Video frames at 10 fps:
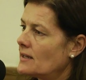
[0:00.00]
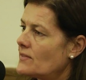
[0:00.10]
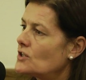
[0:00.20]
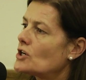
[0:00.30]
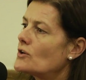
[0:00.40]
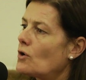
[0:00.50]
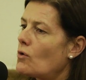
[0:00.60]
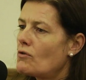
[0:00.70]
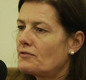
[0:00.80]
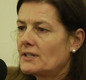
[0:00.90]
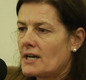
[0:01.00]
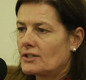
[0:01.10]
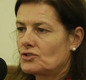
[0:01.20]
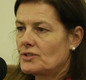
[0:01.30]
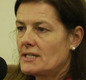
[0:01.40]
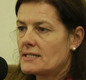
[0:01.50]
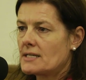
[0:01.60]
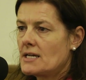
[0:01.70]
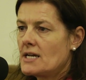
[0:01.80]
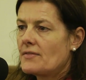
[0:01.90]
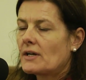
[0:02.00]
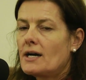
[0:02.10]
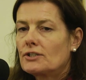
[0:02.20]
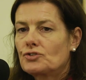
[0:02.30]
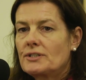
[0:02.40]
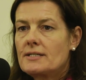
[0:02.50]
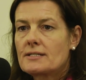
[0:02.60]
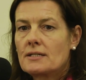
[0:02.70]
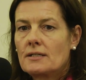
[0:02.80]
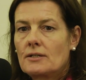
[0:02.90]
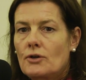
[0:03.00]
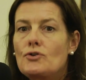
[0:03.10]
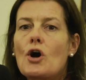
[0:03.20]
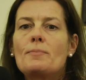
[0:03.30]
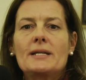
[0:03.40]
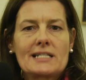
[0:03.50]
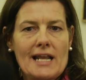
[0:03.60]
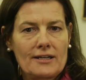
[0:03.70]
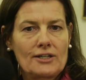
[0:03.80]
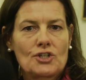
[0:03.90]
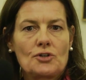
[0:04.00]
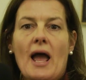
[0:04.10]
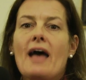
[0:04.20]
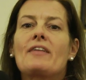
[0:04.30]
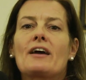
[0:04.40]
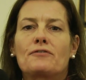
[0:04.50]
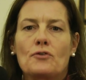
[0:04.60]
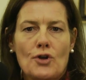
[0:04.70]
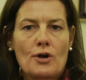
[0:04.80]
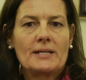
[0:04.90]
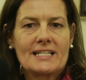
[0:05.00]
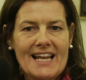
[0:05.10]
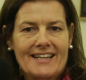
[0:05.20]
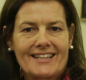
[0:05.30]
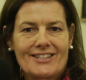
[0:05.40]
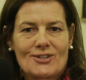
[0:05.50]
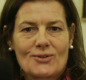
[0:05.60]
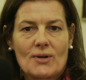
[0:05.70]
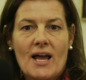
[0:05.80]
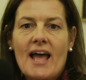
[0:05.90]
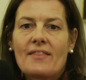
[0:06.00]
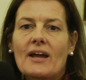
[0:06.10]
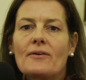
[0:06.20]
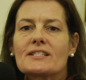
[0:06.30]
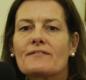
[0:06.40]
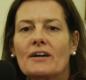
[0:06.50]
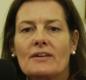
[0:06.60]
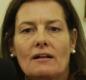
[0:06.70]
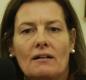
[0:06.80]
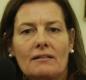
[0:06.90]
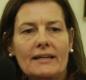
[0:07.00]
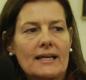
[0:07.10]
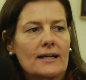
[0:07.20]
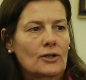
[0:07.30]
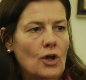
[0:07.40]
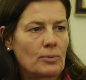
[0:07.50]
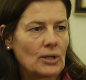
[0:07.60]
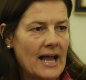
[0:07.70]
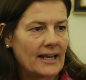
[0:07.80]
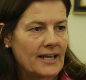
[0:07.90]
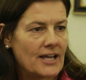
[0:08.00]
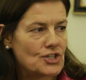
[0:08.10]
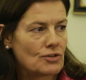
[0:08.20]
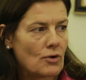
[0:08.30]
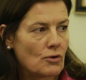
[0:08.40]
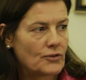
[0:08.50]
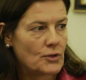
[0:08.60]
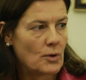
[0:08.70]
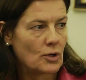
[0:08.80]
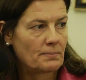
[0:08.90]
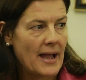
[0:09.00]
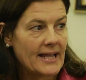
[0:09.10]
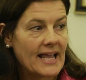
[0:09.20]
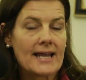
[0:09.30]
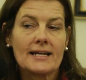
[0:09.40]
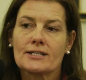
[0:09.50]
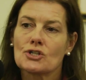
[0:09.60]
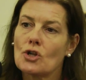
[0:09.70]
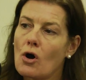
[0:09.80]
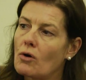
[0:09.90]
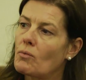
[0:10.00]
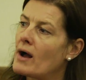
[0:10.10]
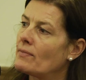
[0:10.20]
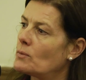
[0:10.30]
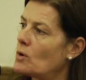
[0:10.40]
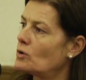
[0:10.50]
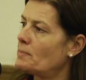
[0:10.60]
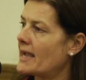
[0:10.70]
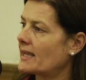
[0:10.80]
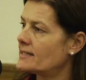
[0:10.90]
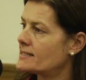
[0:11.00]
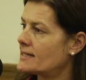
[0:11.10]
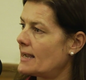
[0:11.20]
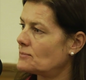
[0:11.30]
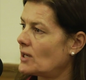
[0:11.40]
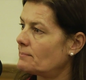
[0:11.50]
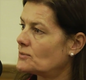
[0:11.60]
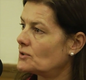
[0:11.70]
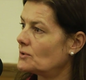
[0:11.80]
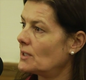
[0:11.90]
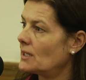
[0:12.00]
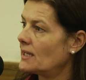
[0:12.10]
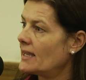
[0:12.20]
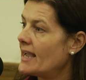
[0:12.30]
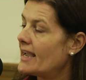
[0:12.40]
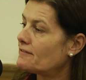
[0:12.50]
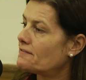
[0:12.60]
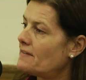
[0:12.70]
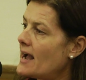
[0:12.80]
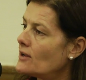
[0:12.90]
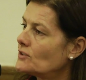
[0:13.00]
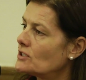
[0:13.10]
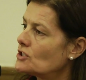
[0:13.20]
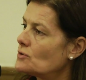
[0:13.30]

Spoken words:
the donor orphan countries, the countries who nobody's lending to, and therefore nobody's lending to. There is a very clear global allocation role for the World Bank, and it is not one the World Bank has stepped up to. It found in